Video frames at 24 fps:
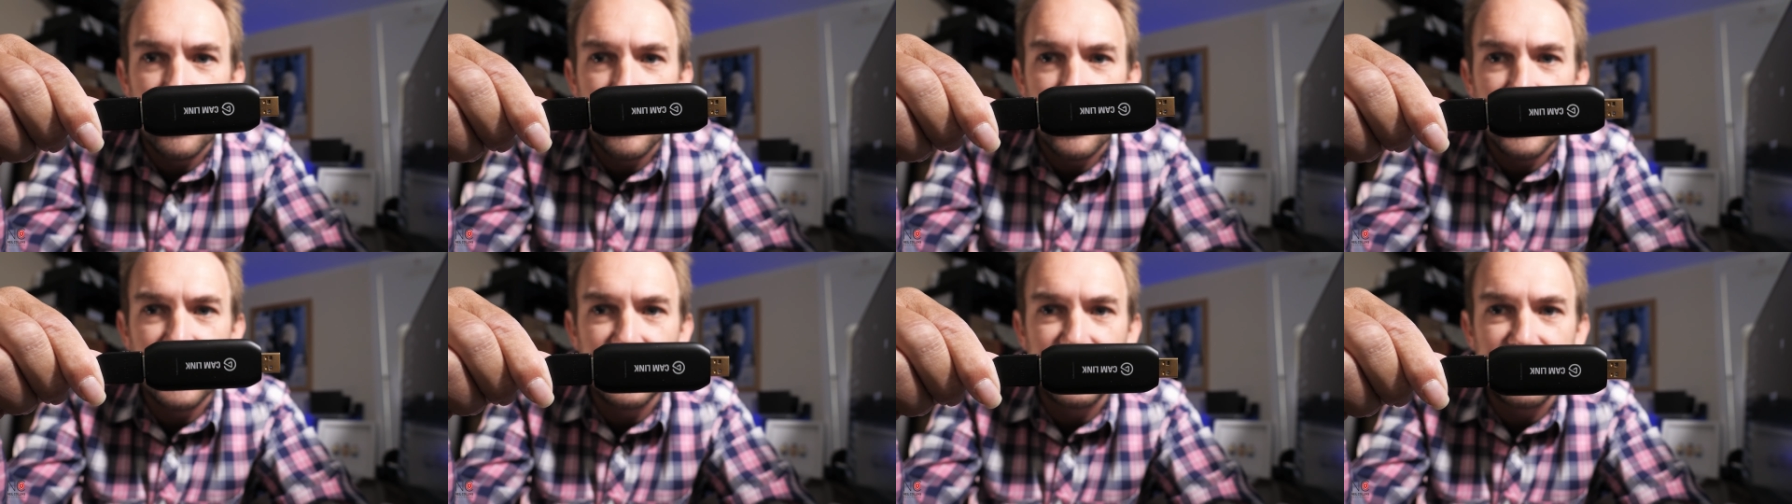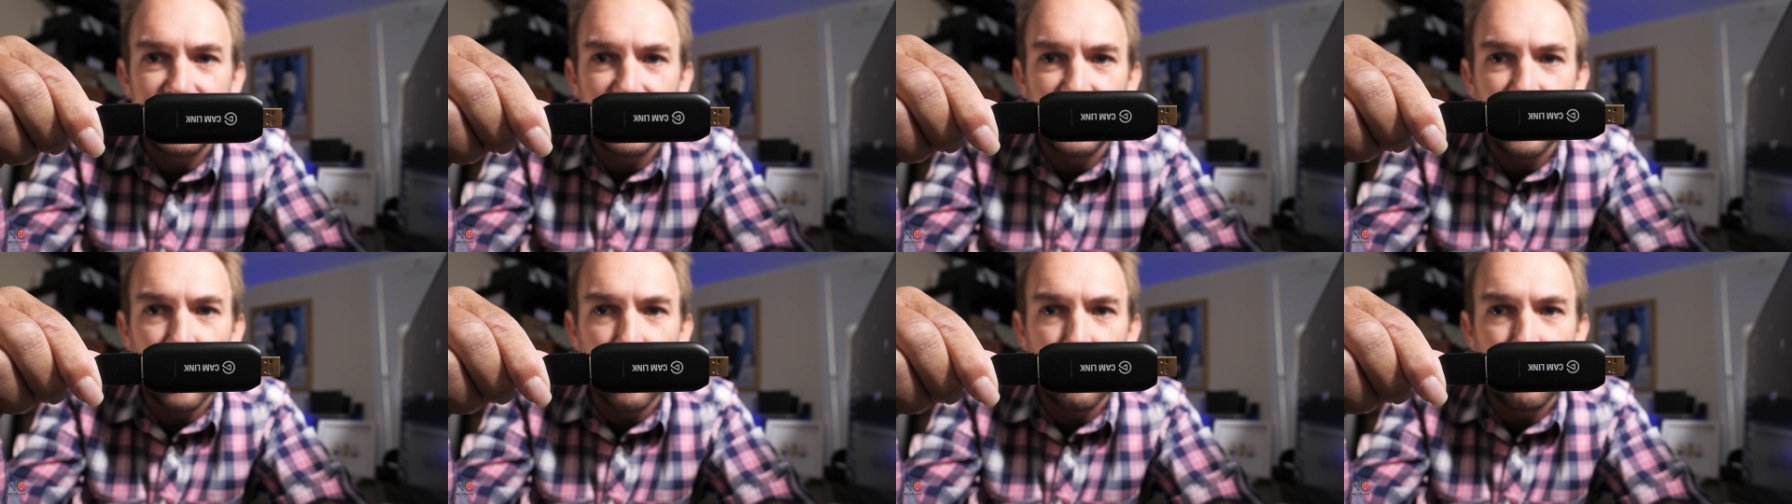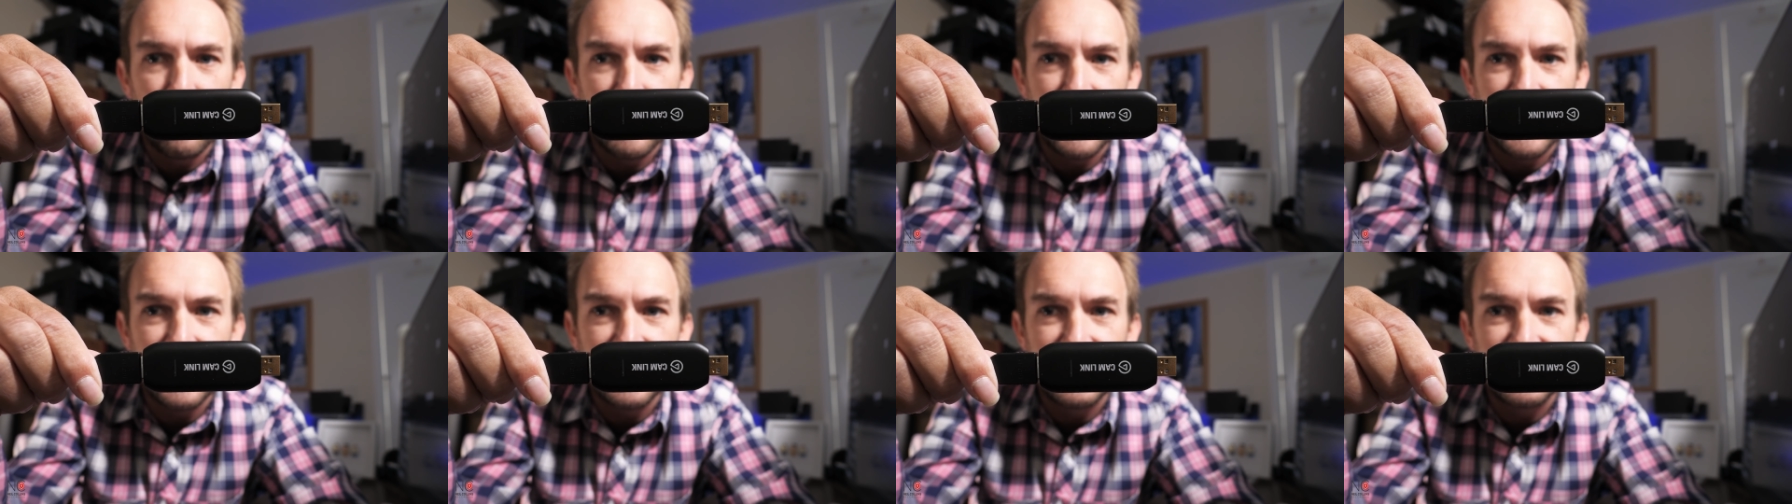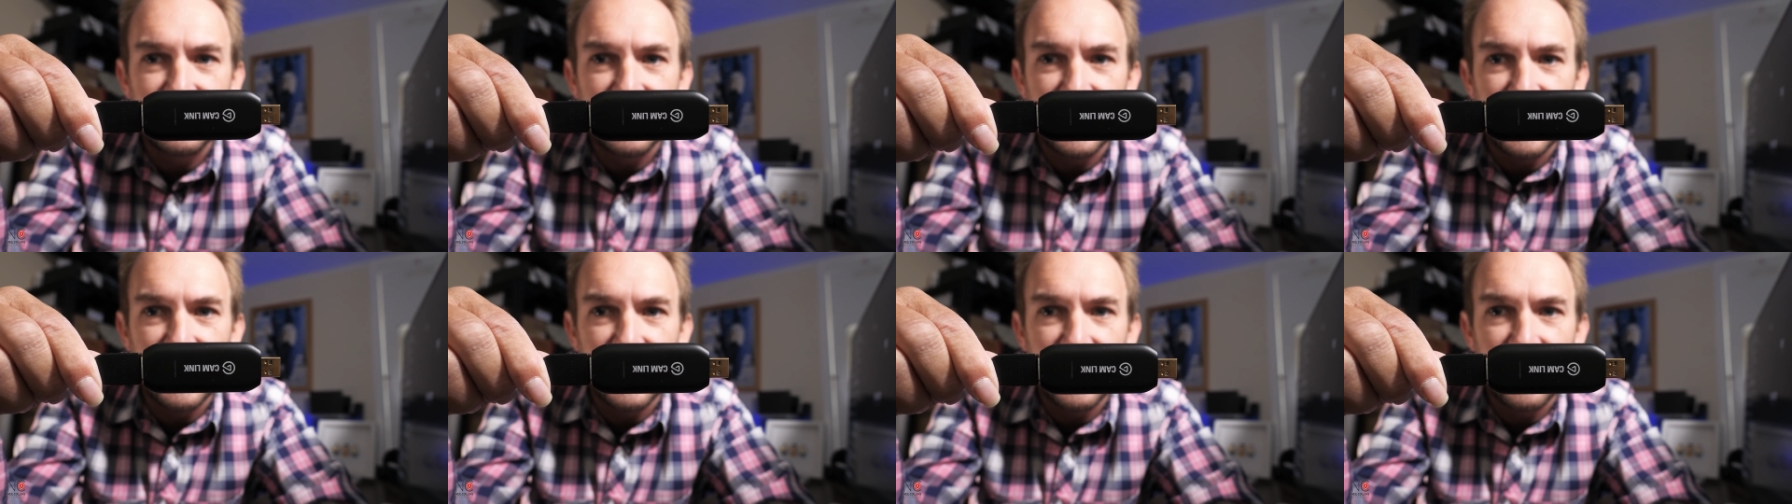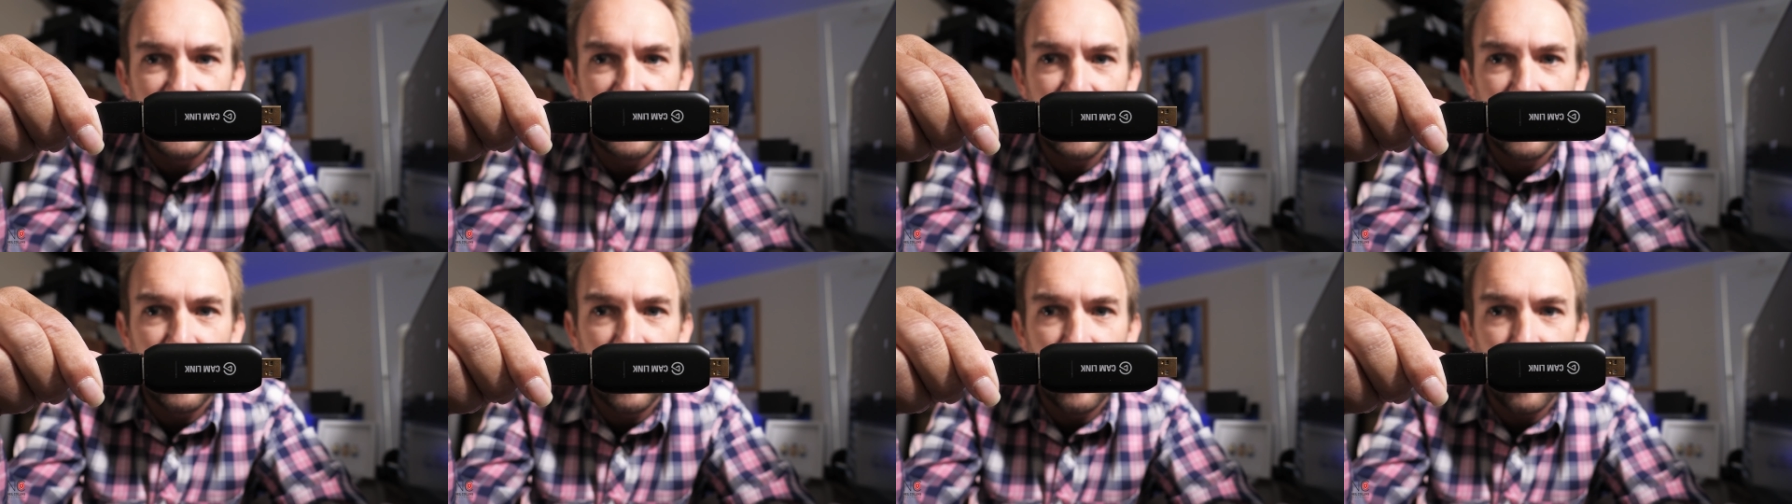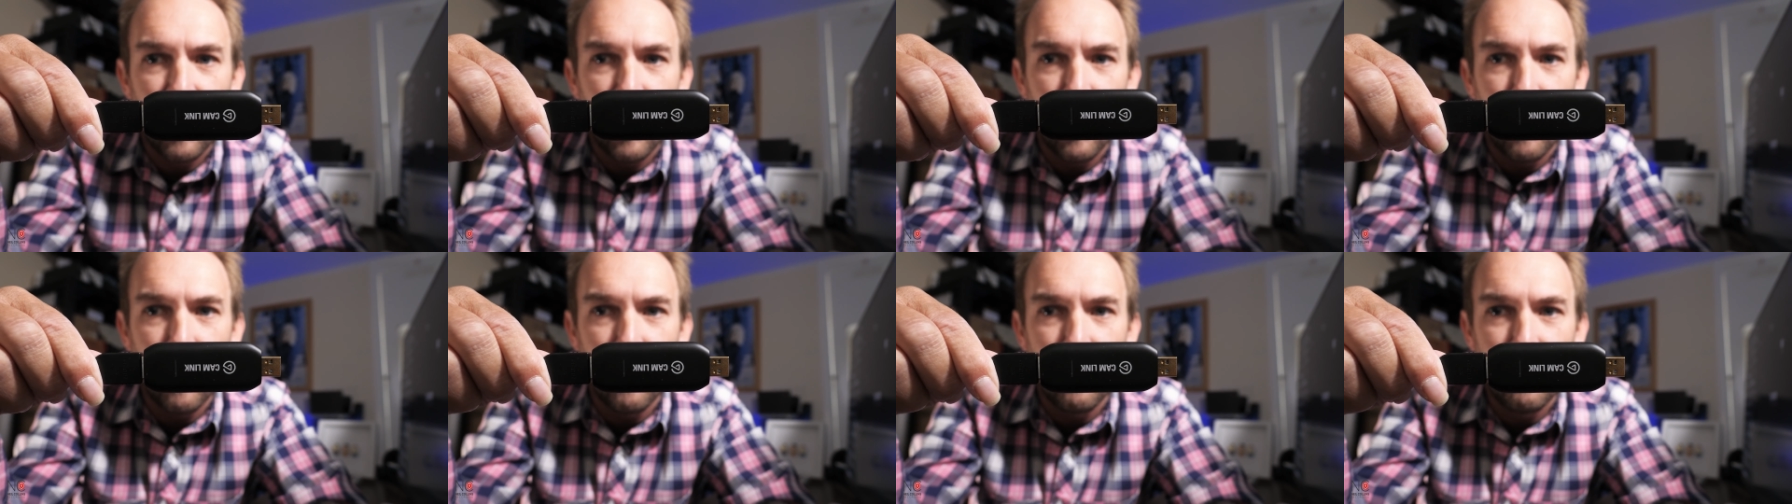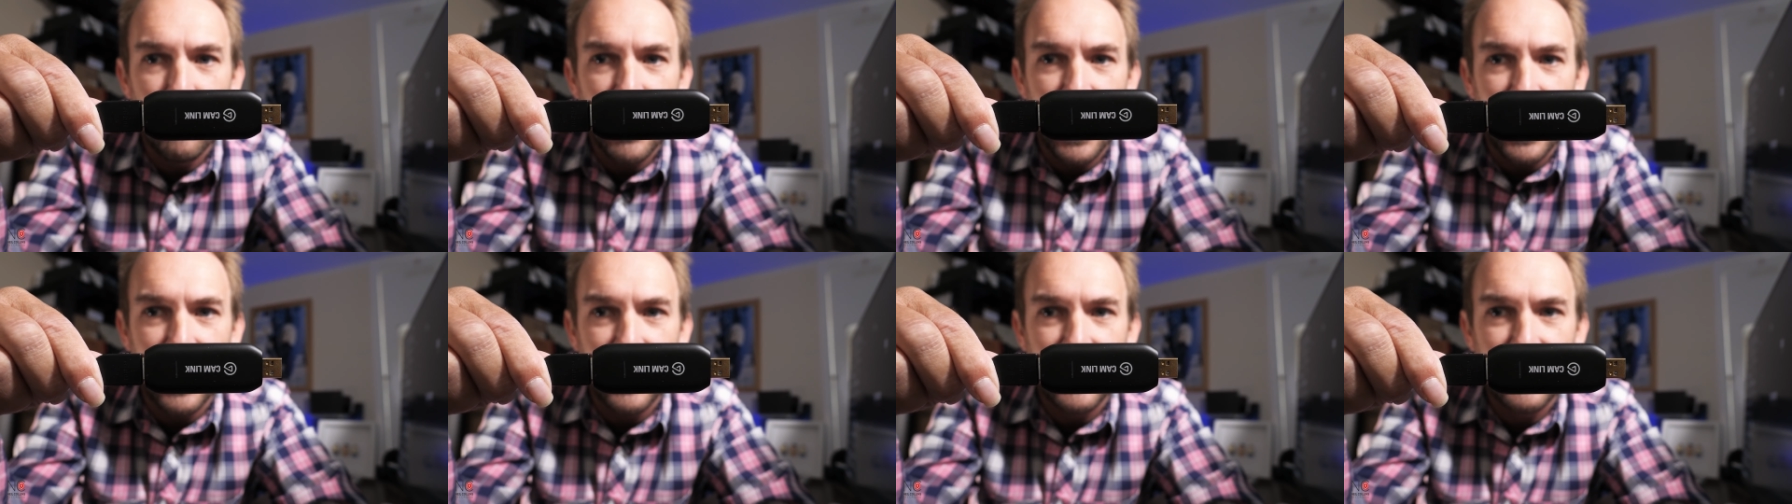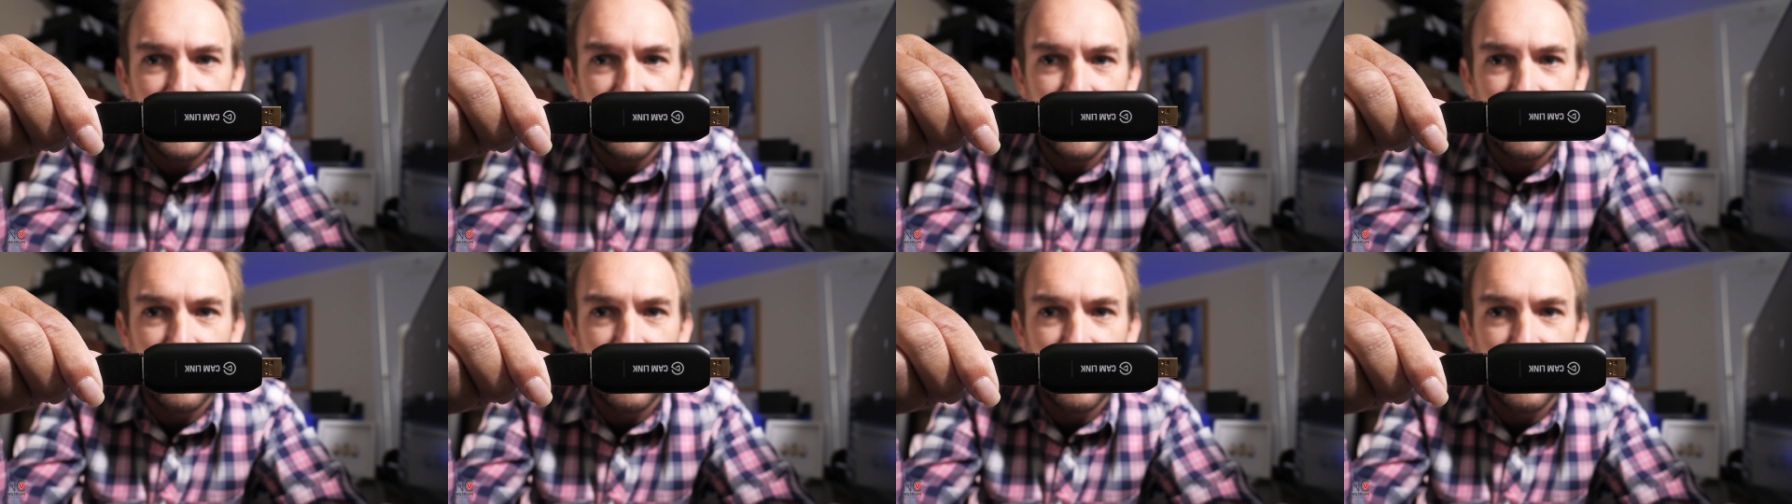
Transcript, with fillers: into your PC or Mac.